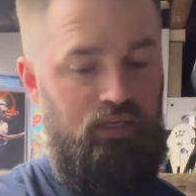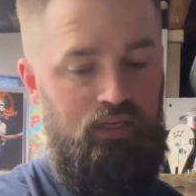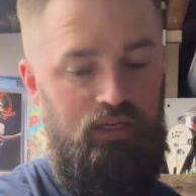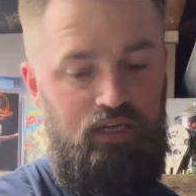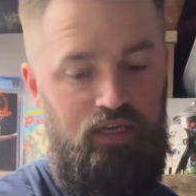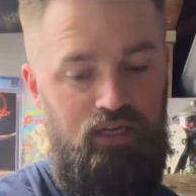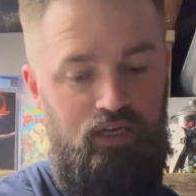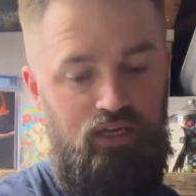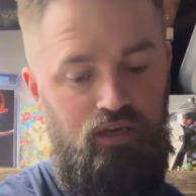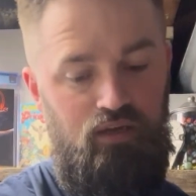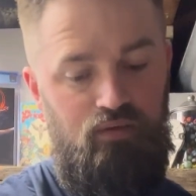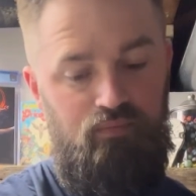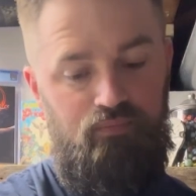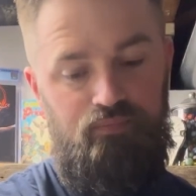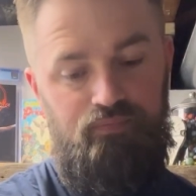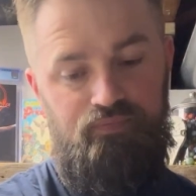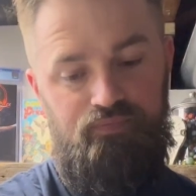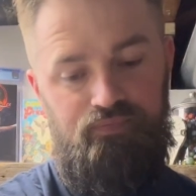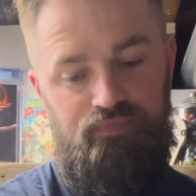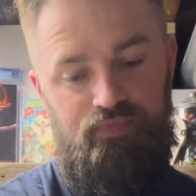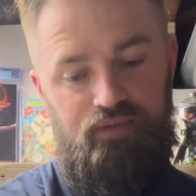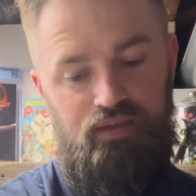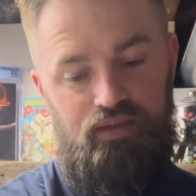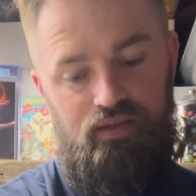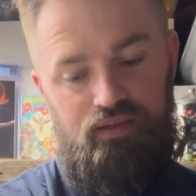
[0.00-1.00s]

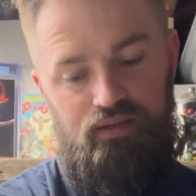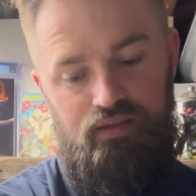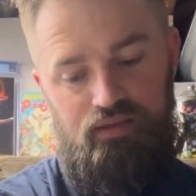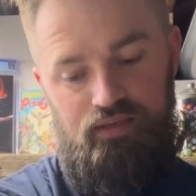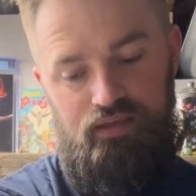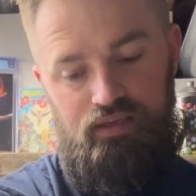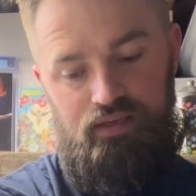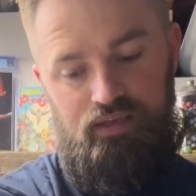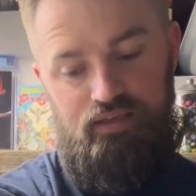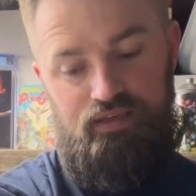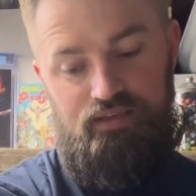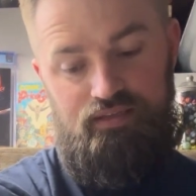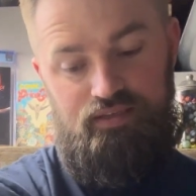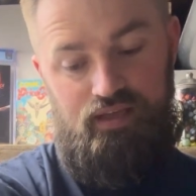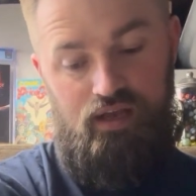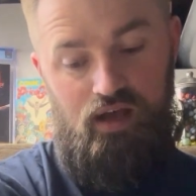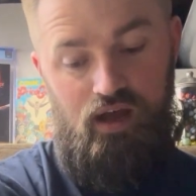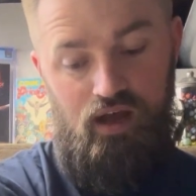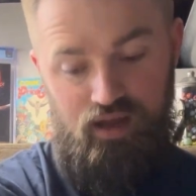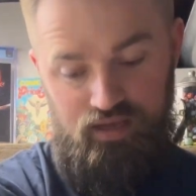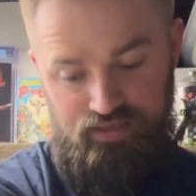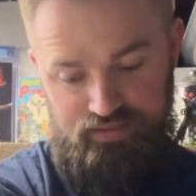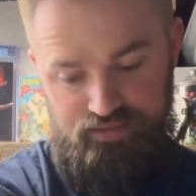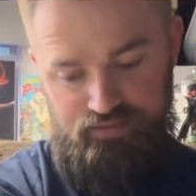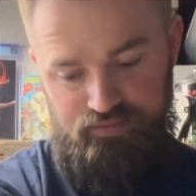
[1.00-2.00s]
It is
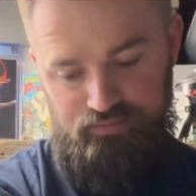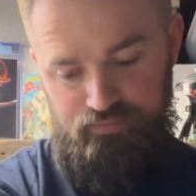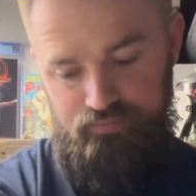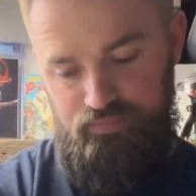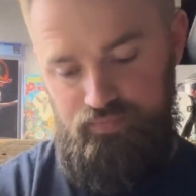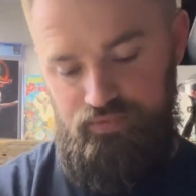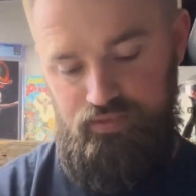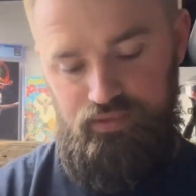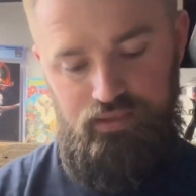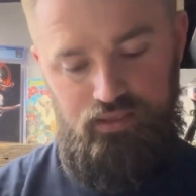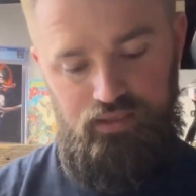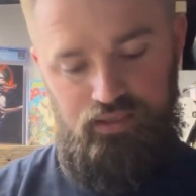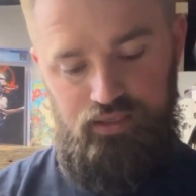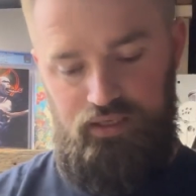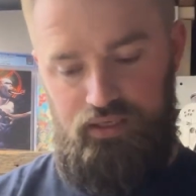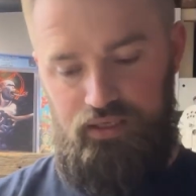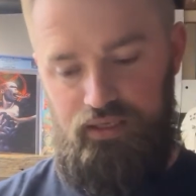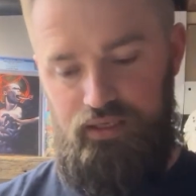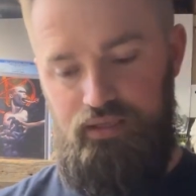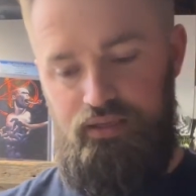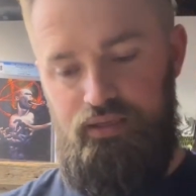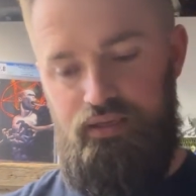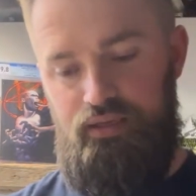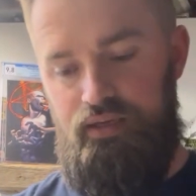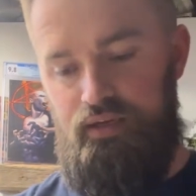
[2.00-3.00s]
awesome.
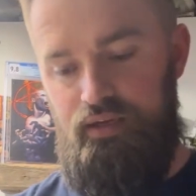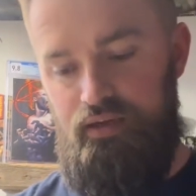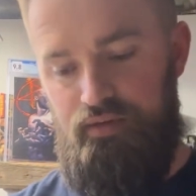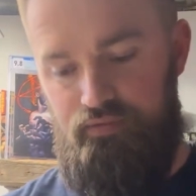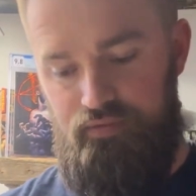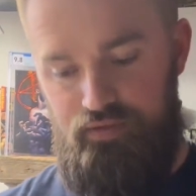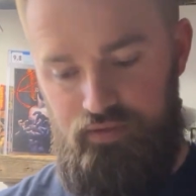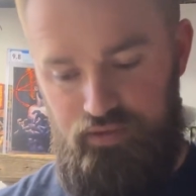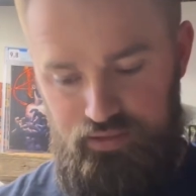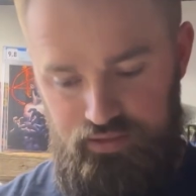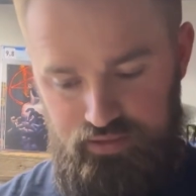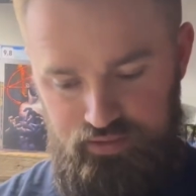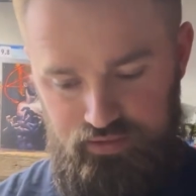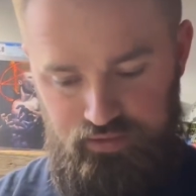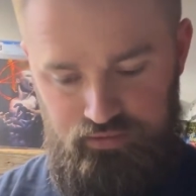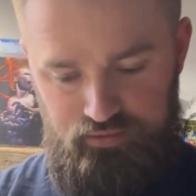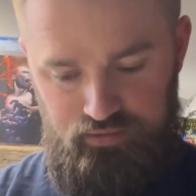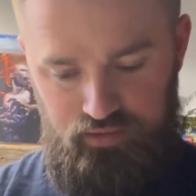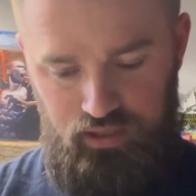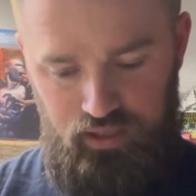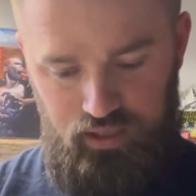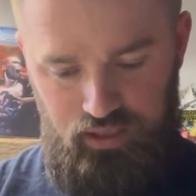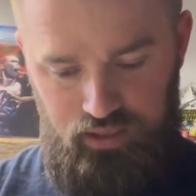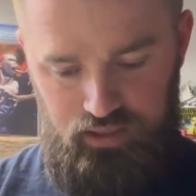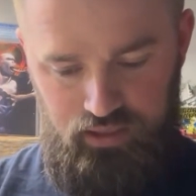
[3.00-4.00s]
The cover is
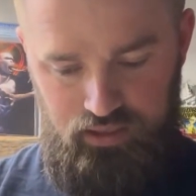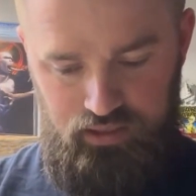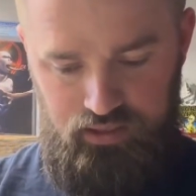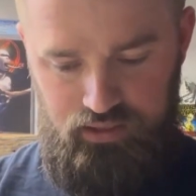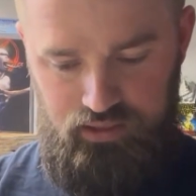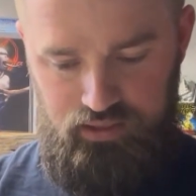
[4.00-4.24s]
great.